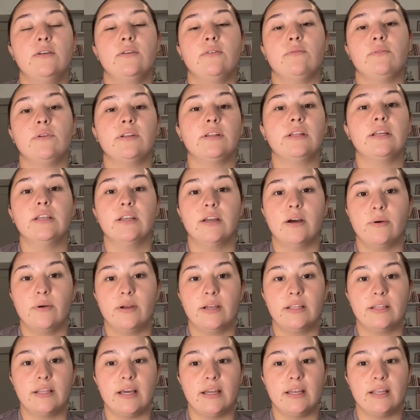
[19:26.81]
really
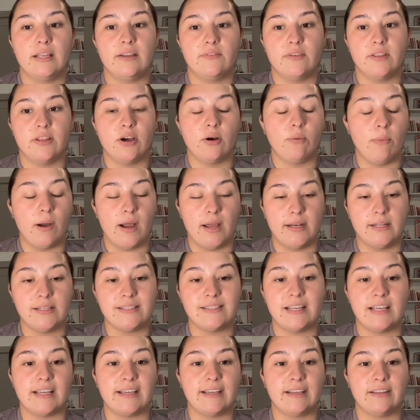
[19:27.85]
knowing that even though mine is
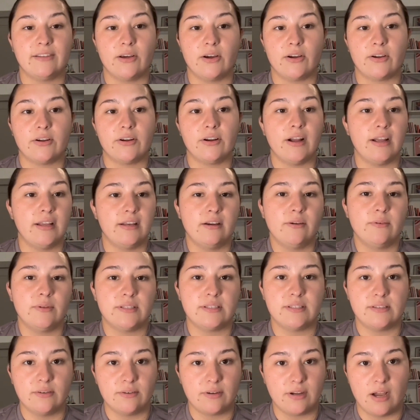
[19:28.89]
taking longer, I know it's
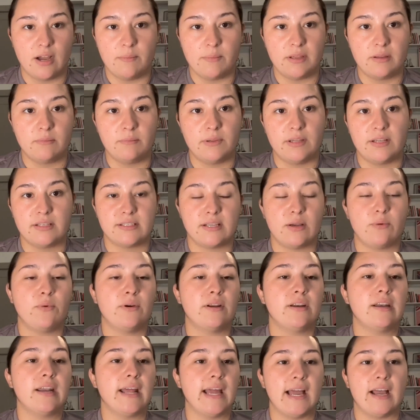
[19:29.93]
still coming, because I
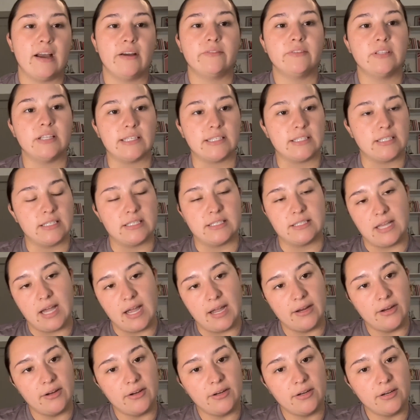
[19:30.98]
wouldn't have this
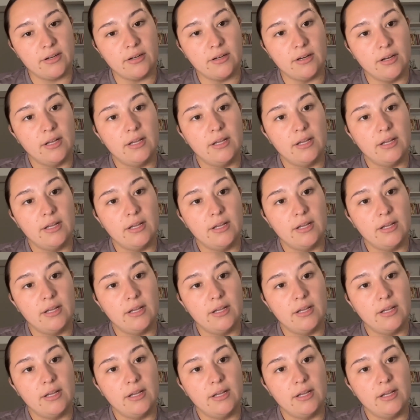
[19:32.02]
desire.